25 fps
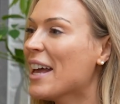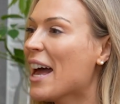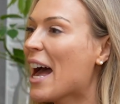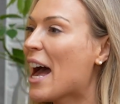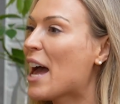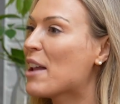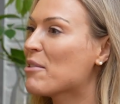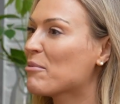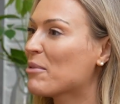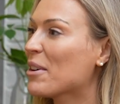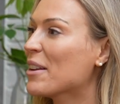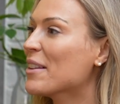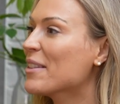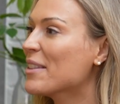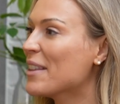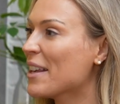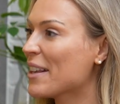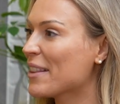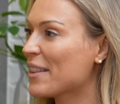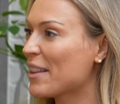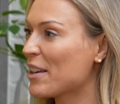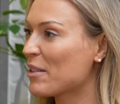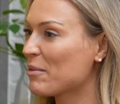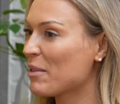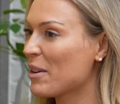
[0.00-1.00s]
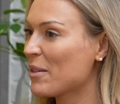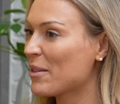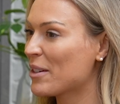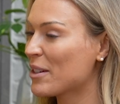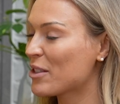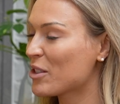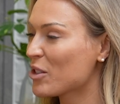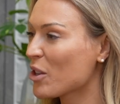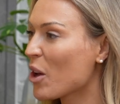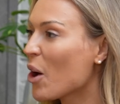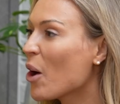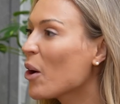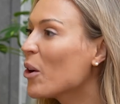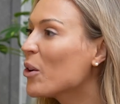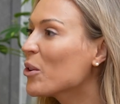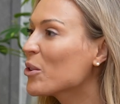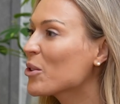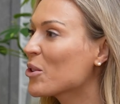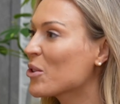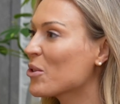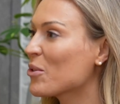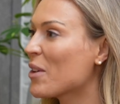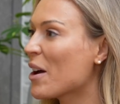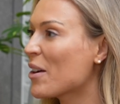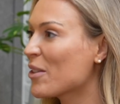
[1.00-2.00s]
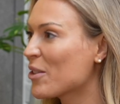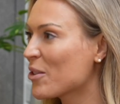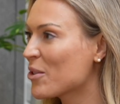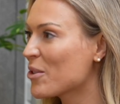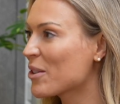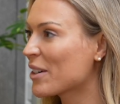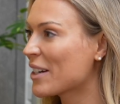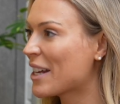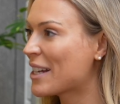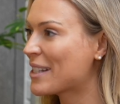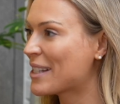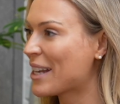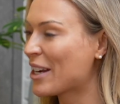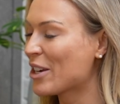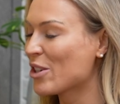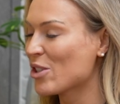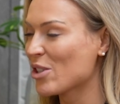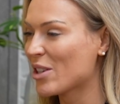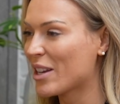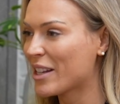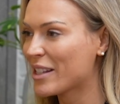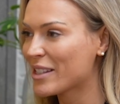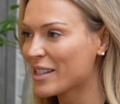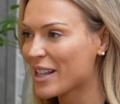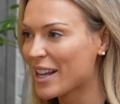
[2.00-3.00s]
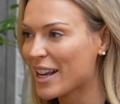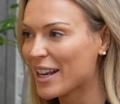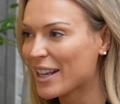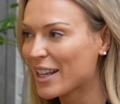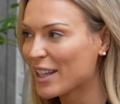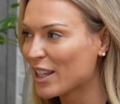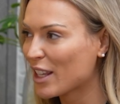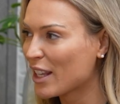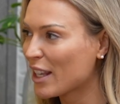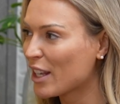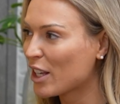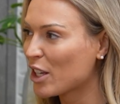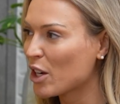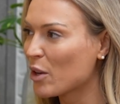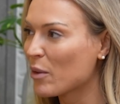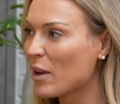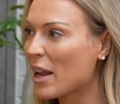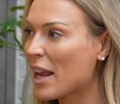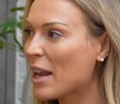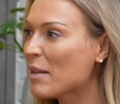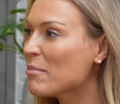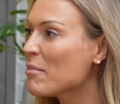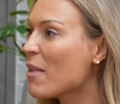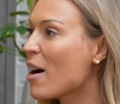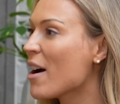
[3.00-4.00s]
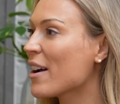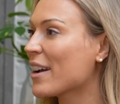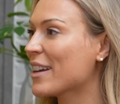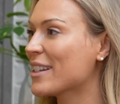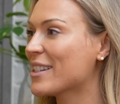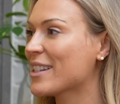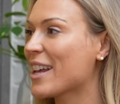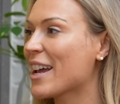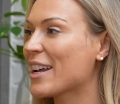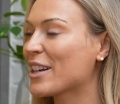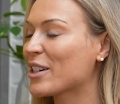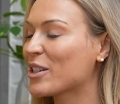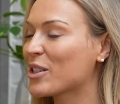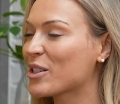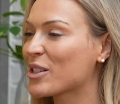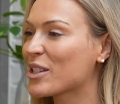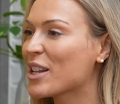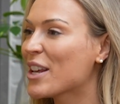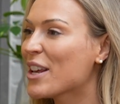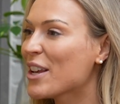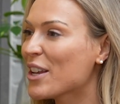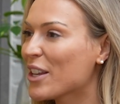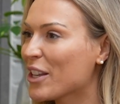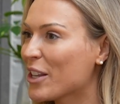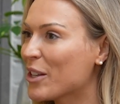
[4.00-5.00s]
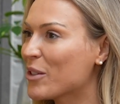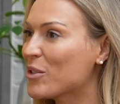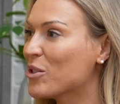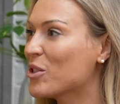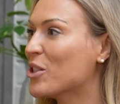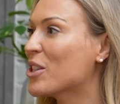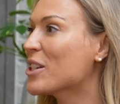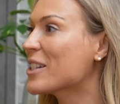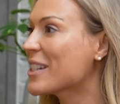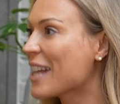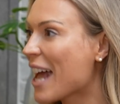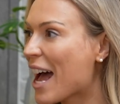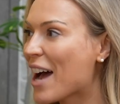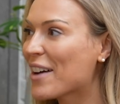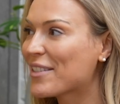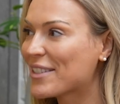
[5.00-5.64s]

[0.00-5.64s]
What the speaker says: And one thing that we were told throughout the organization is, like, you know, in market cycles, you just have